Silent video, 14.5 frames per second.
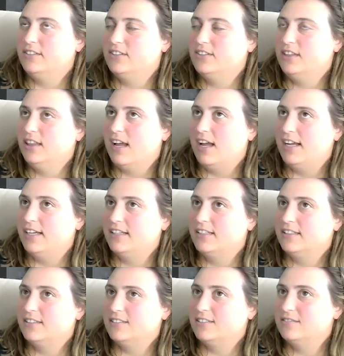like
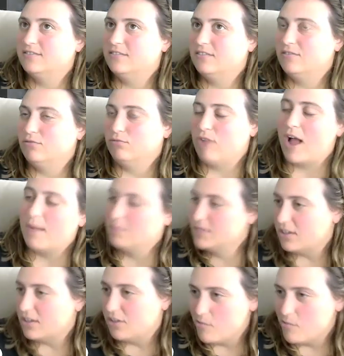reps
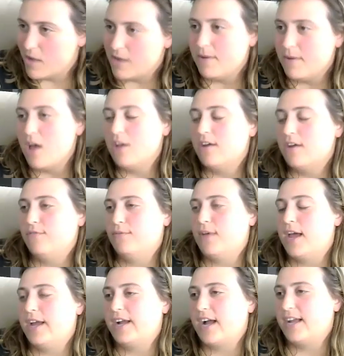under my belt of
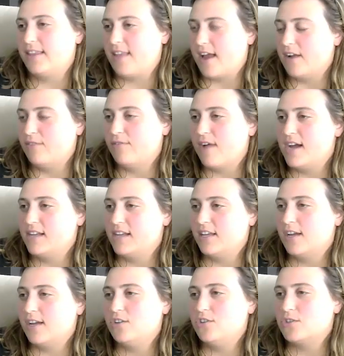like identifying the
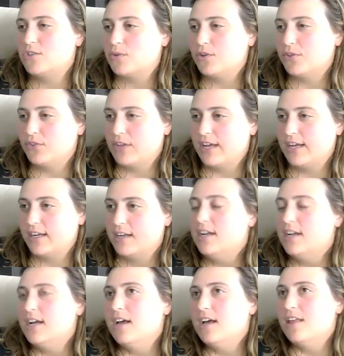unusual thing
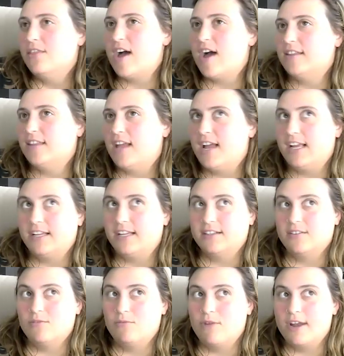that like
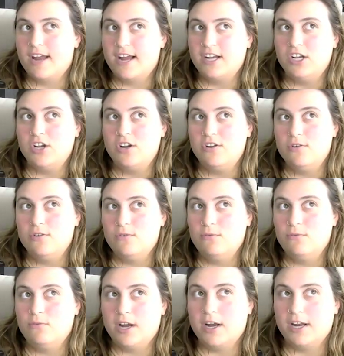when I knew
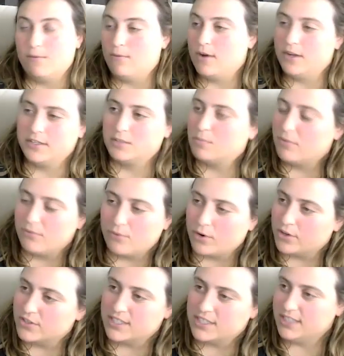what it was before
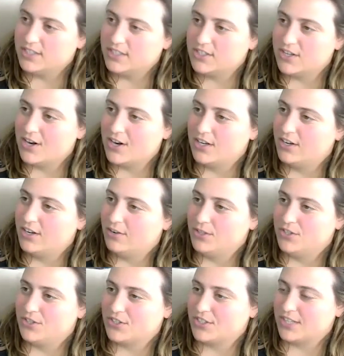the scene started, it
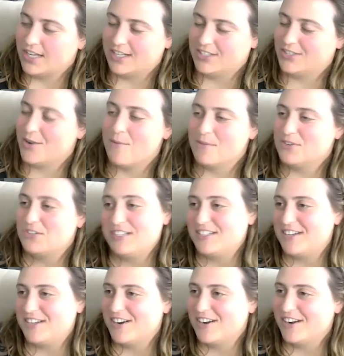was just like so much
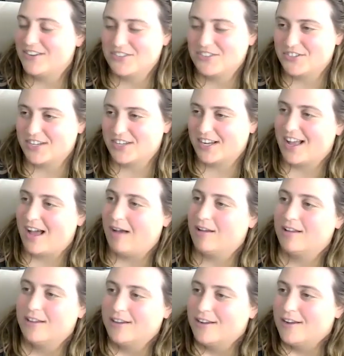easier. And I was just like, ah,
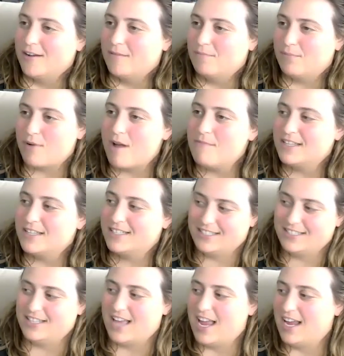premise
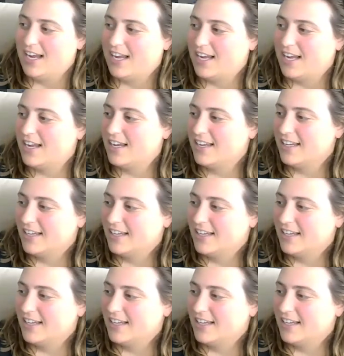is like